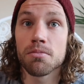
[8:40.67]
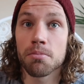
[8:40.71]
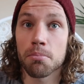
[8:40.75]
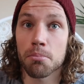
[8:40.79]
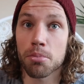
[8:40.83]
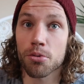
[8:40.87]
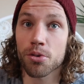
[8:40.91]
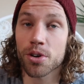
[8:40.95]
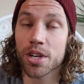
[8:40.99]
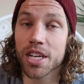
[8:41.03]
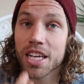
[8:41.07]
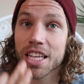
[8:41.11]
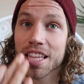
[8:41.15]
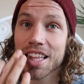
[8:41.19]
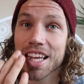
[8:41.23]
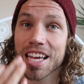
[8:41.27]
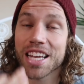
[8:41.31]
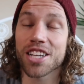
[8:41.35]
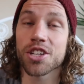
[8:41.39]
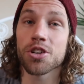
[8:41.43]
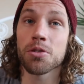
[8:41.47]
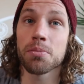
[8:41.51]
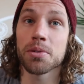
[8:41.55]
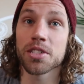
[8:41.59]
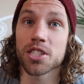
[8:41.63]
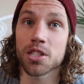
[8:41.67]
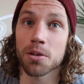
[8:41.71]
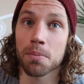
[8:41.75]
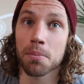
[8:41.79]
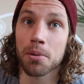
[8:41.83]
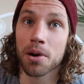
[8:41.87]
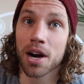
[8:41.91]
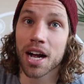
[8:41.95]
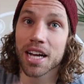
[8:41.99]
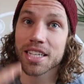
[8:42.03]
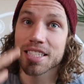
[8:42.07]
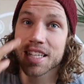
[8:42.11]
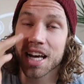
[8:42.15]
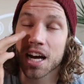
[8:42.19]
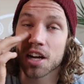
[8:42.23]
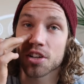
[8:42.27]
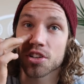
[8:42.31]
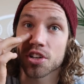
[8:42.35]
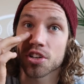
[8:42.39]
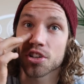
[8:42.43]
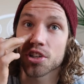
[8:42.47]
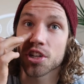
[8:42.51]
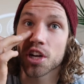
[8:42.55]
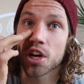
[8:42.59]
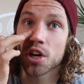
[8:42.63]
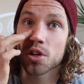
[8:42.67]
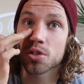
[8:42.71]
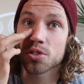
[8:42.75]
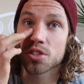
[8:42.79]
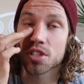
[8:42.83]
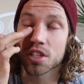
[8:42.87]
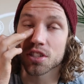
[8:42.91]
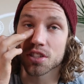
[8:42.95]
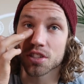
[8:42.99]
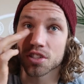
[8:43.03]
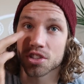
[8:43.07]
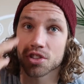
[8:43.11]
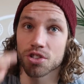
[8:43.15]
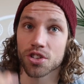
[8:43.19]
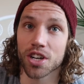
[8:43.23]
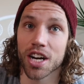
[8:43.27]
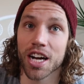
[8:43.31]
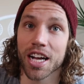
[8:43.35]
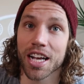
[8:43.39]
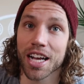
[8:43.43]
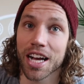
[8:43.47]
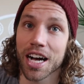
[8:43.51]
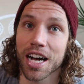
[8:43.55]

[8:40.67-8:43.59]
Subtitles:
breathe, and you'll be surprised how your nose doesn't dry